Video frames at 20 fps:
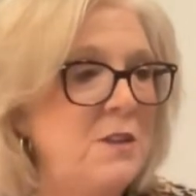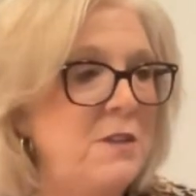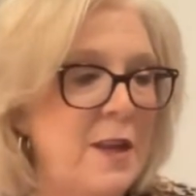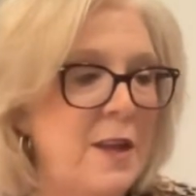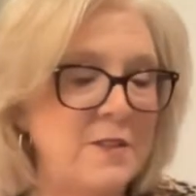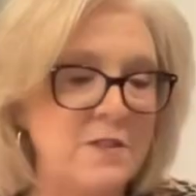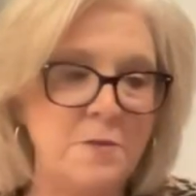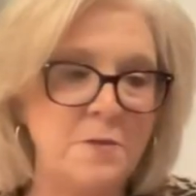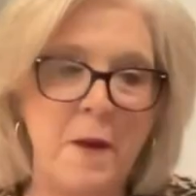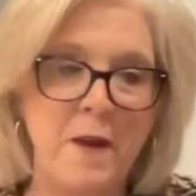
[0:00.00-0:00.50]

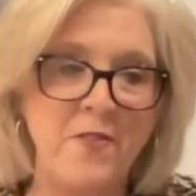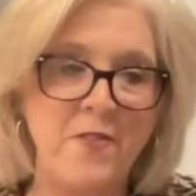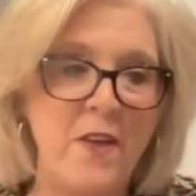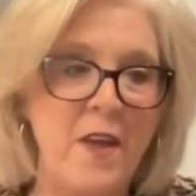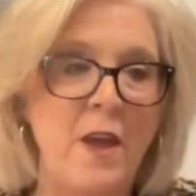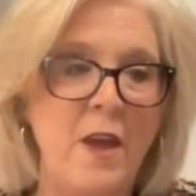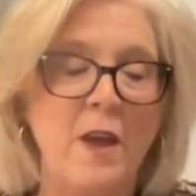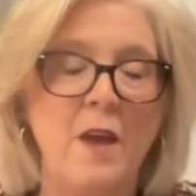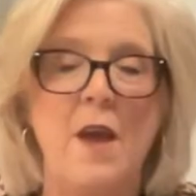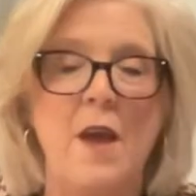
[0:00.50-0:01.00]
That's my
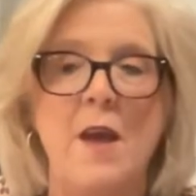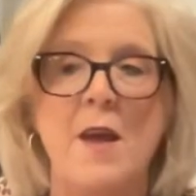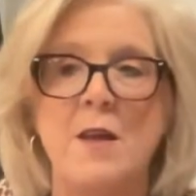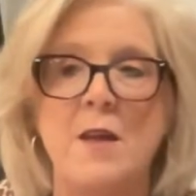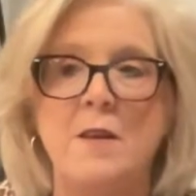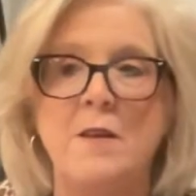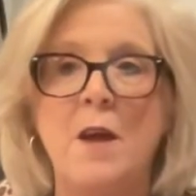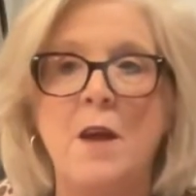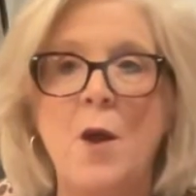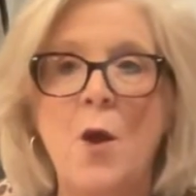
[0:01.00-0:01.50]
thing.
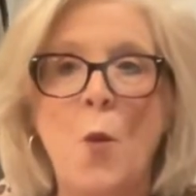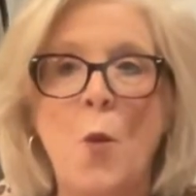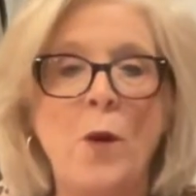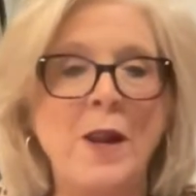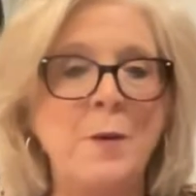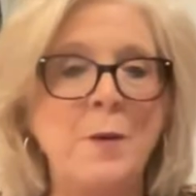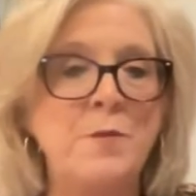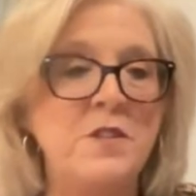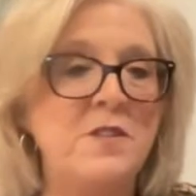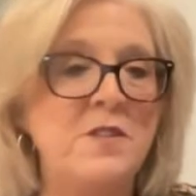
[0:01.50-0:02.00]
And when
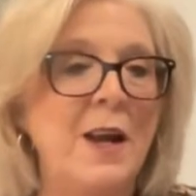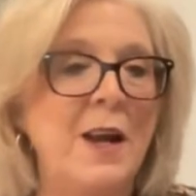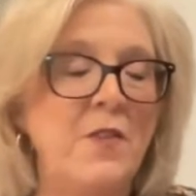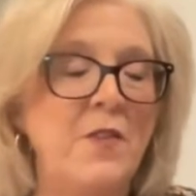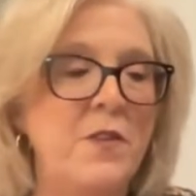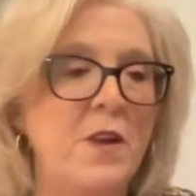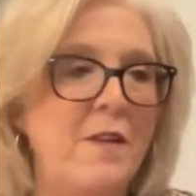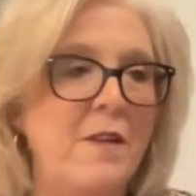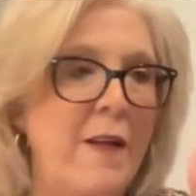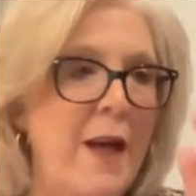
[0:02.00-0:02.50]
I'm designing
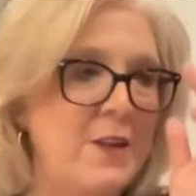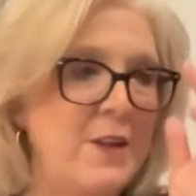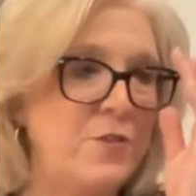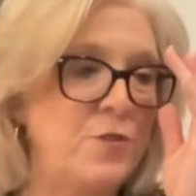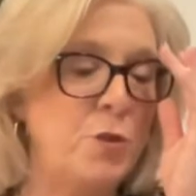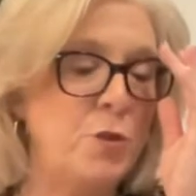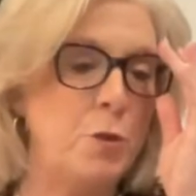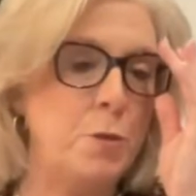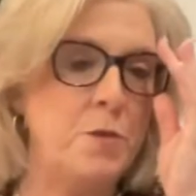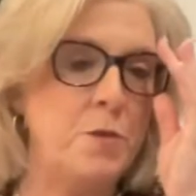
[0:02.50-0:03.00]
the
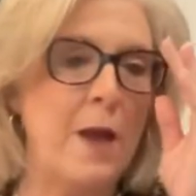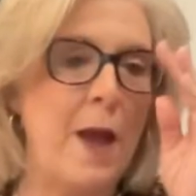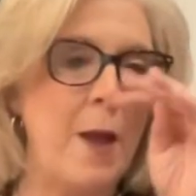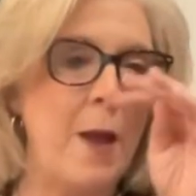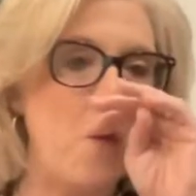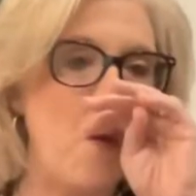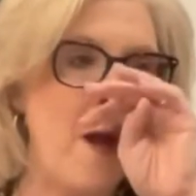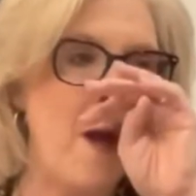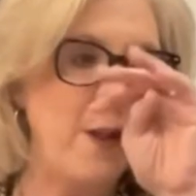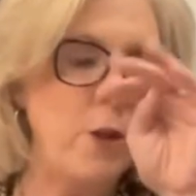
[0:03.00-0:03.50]
classrooms, I
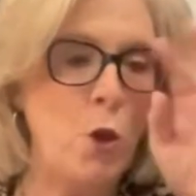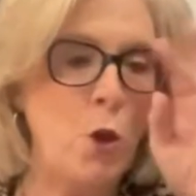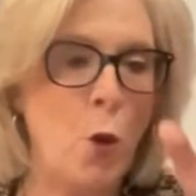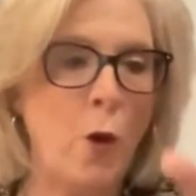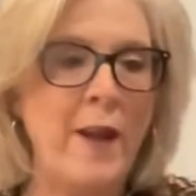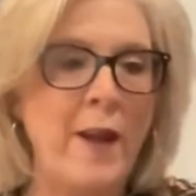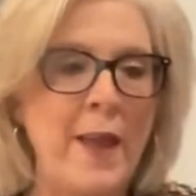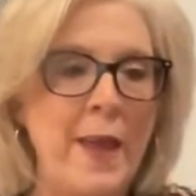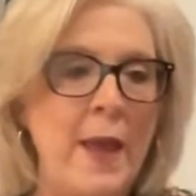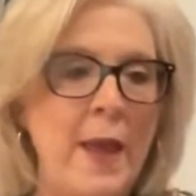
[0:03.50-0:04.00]
want your
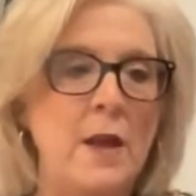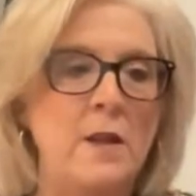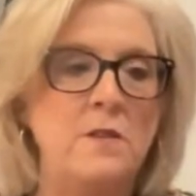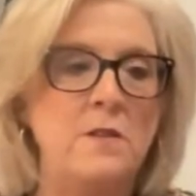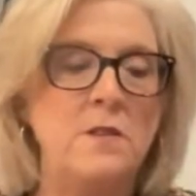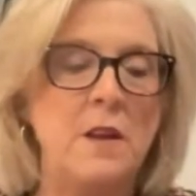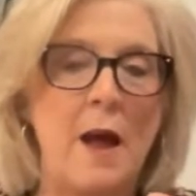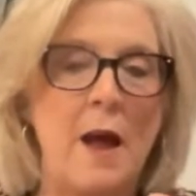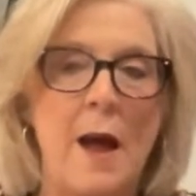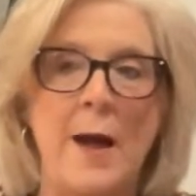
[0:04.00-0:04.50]

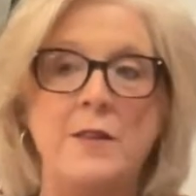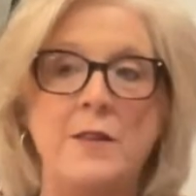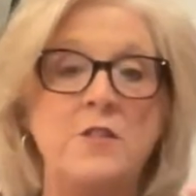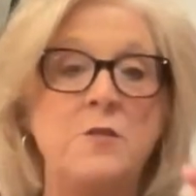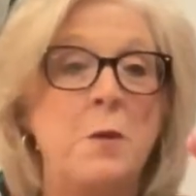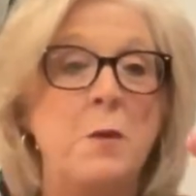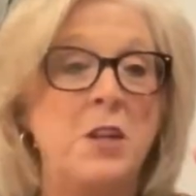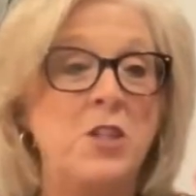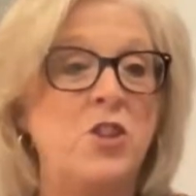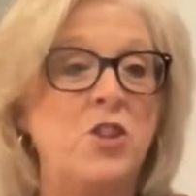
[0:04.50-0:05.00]
hands on as
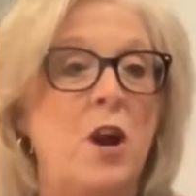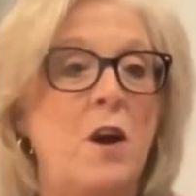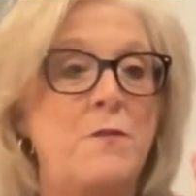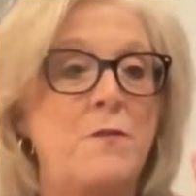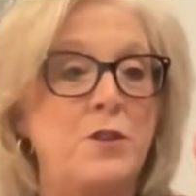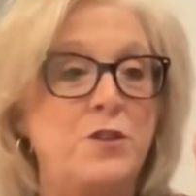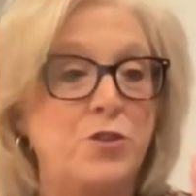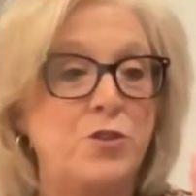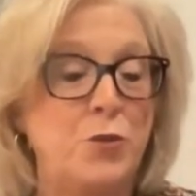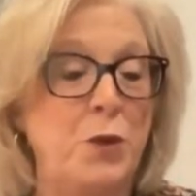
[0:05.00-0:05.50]
much of
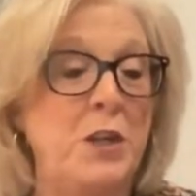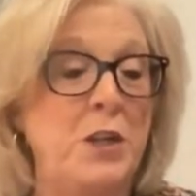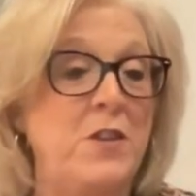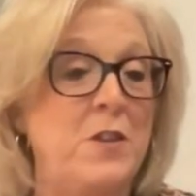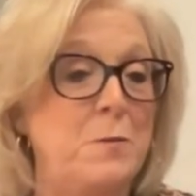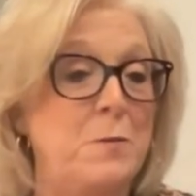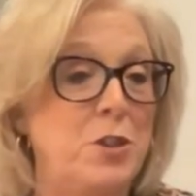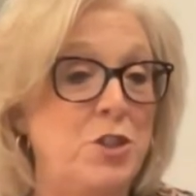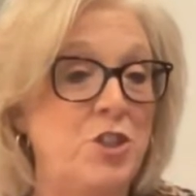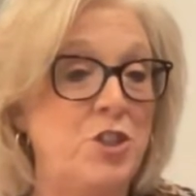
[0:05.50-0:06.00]
the screen of
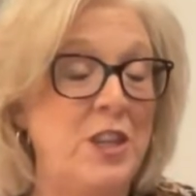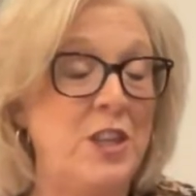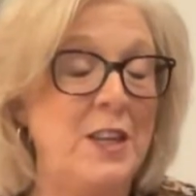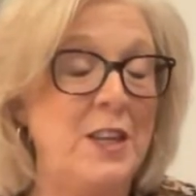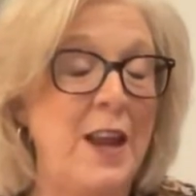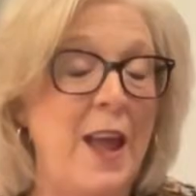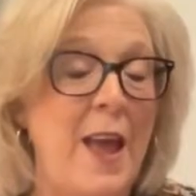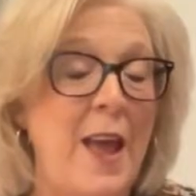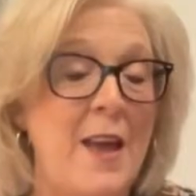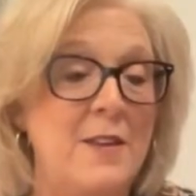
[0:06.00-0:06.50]
the
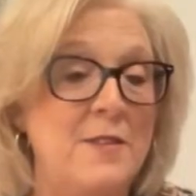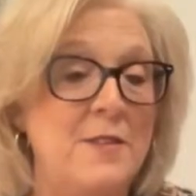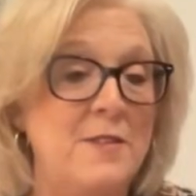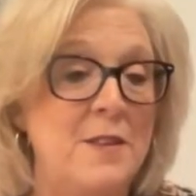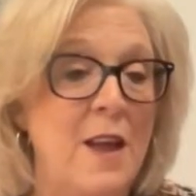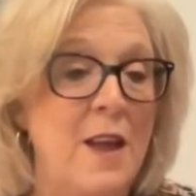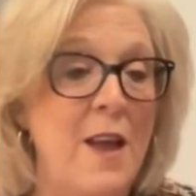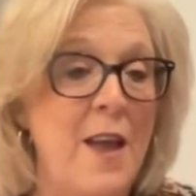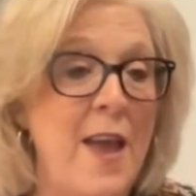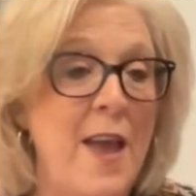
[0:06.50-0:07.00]
machine as
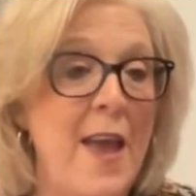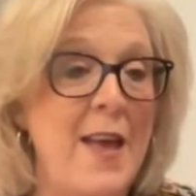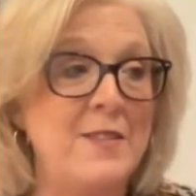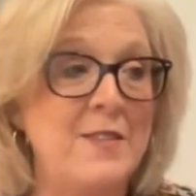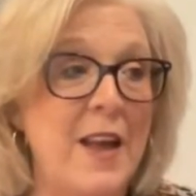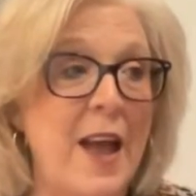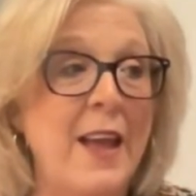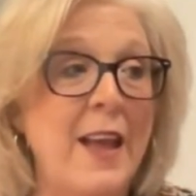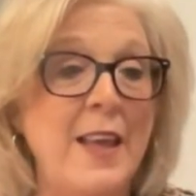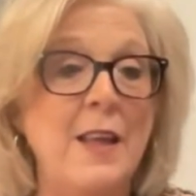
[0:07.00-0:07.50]

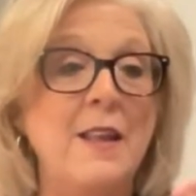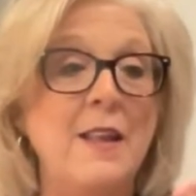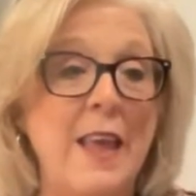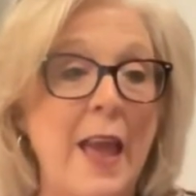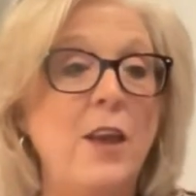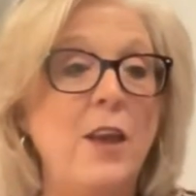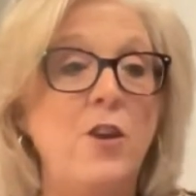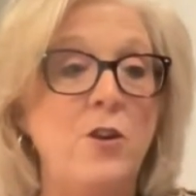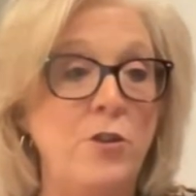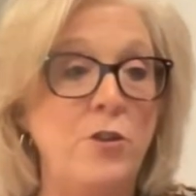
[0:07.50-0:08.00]
I can
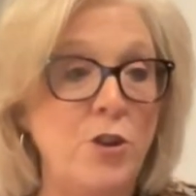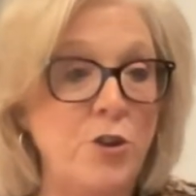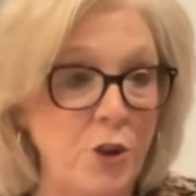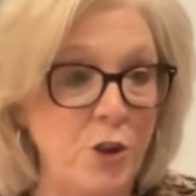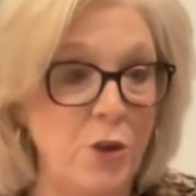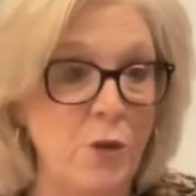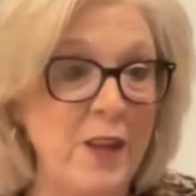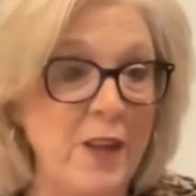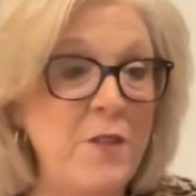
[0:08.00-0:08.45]
get you to do.